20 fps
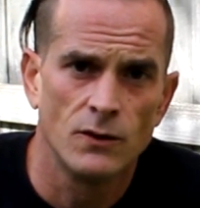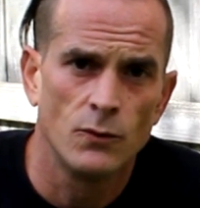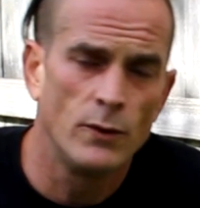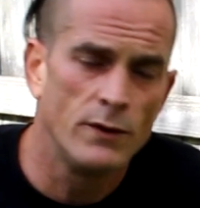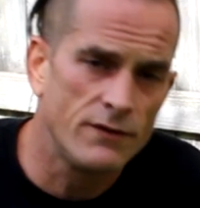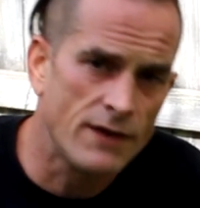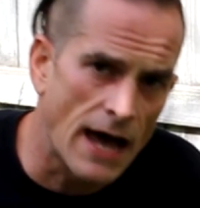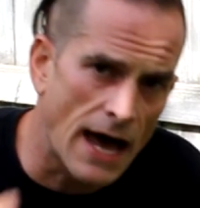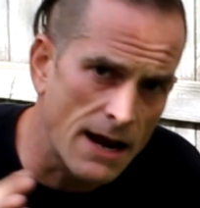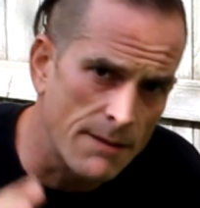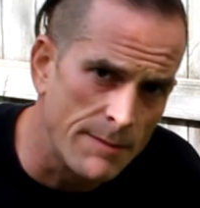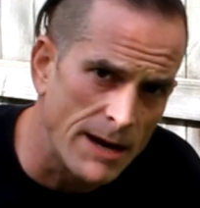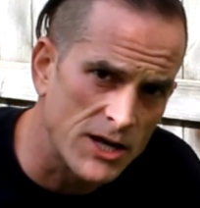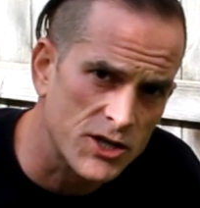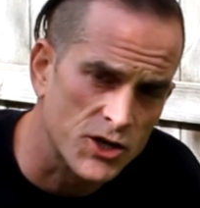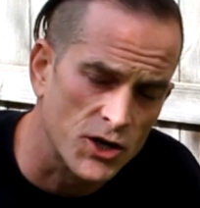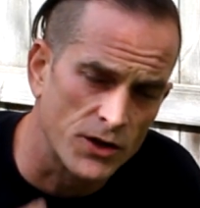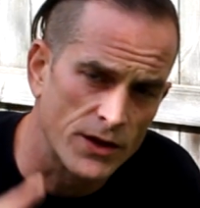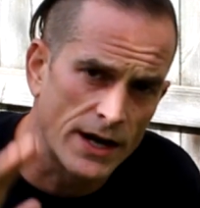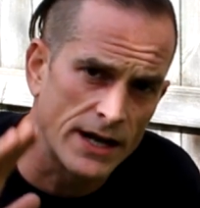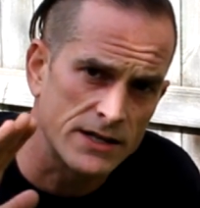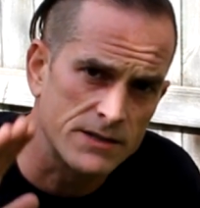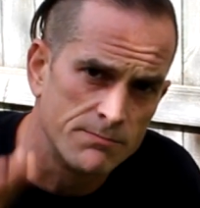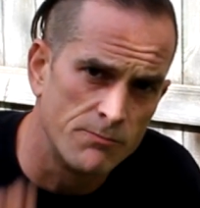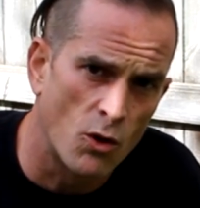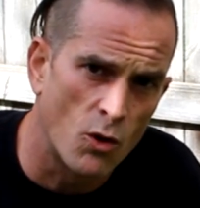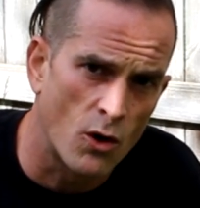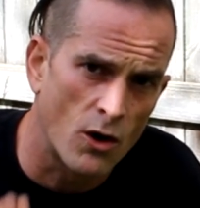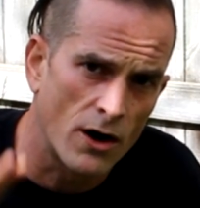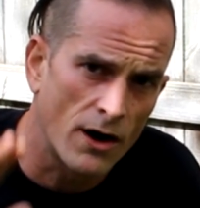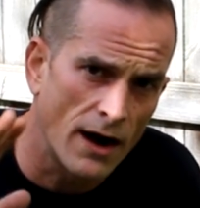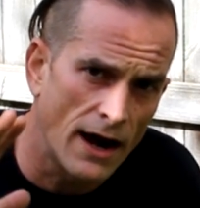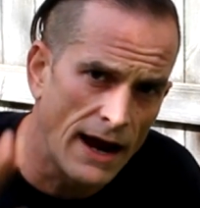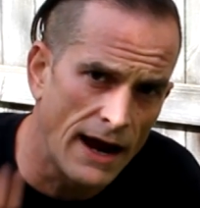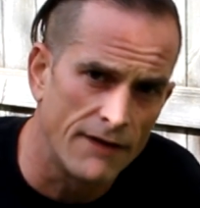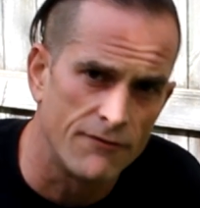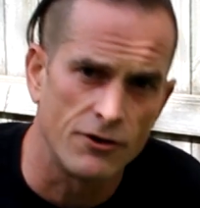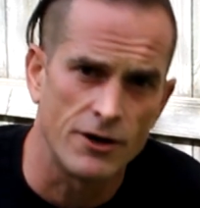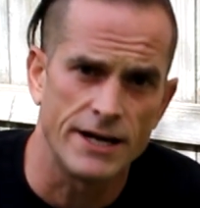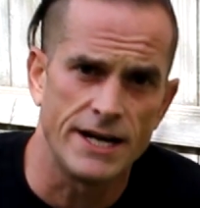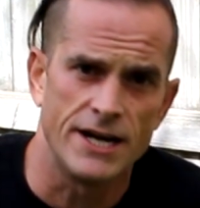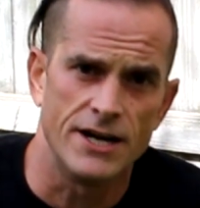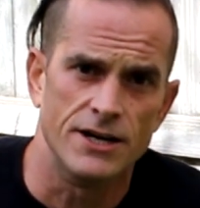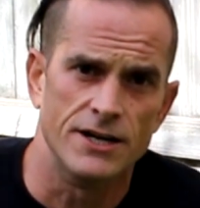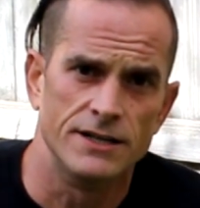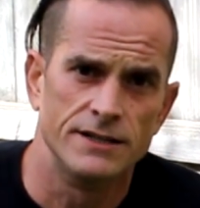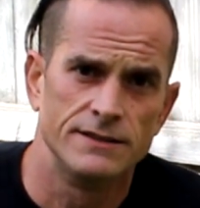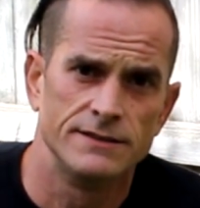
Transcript: We've got to make sure that it's more every year.